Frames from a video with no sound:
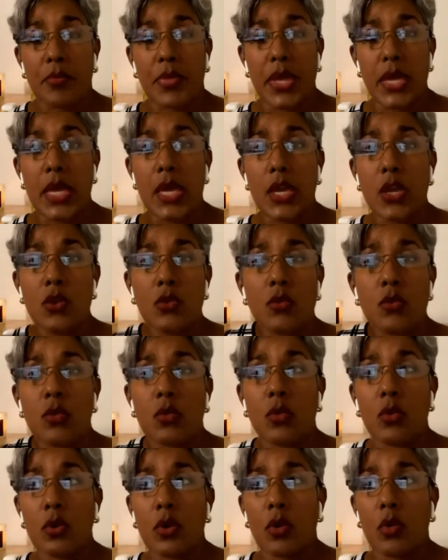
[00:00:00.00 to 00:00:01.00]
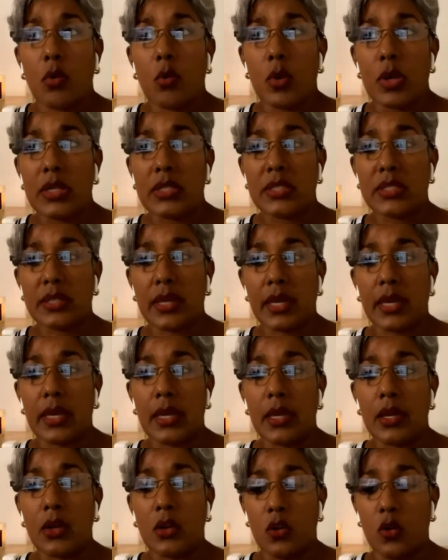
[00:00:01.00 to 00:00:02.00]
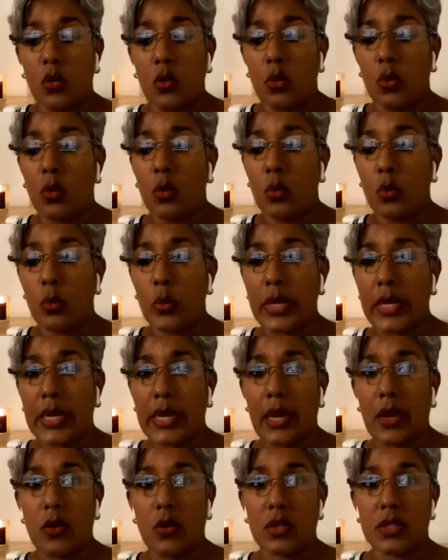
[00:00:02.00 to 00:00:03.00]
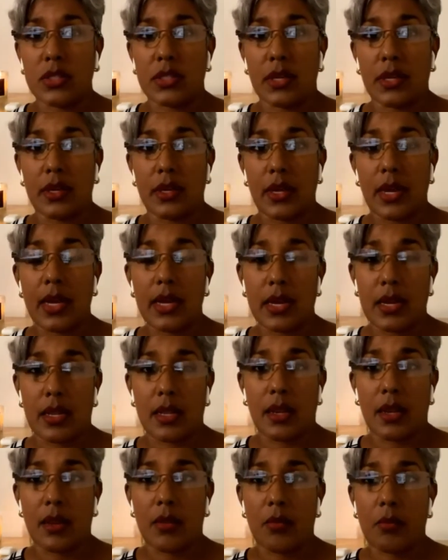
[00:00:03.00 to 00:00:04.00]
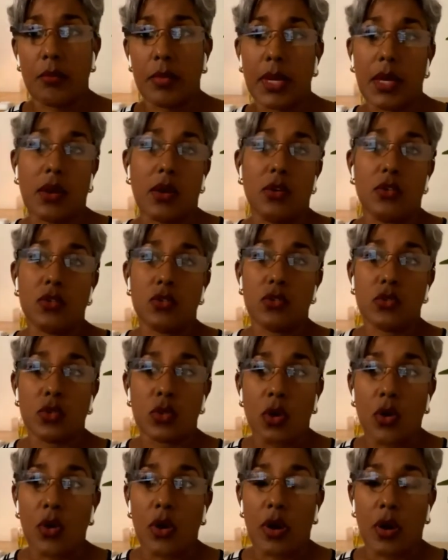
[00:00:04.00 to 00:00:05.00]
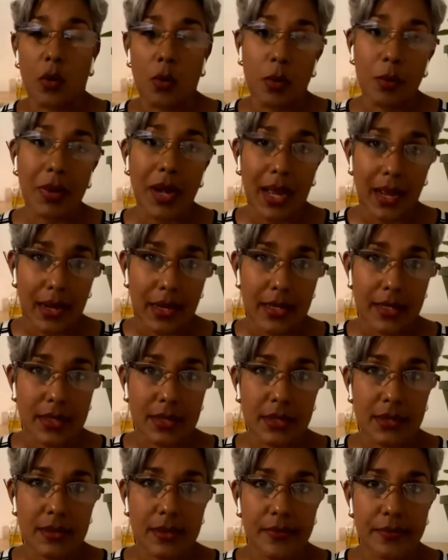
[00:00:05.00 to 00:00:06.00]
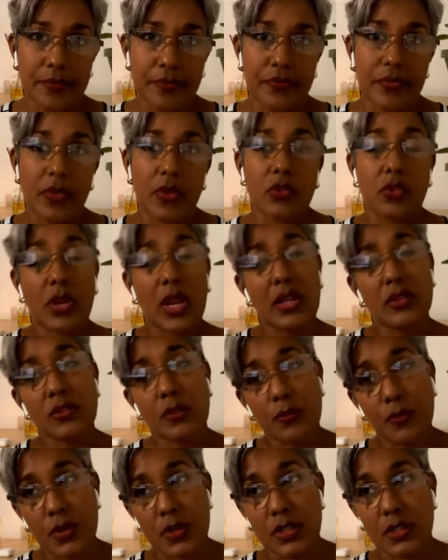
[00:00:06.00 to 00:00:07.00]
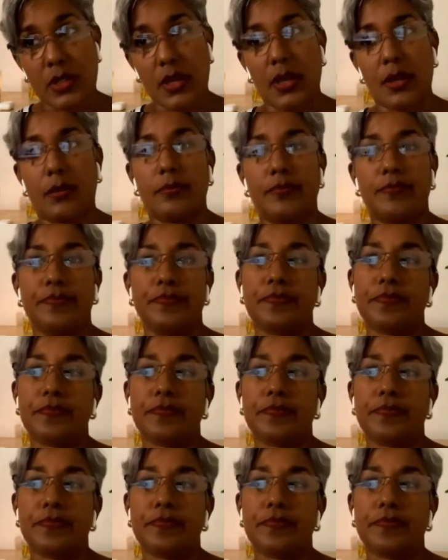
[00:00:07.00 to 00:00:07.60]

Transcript: The EU will say, no, we cannot send anything because you're on our blacklist. So that's the first thing.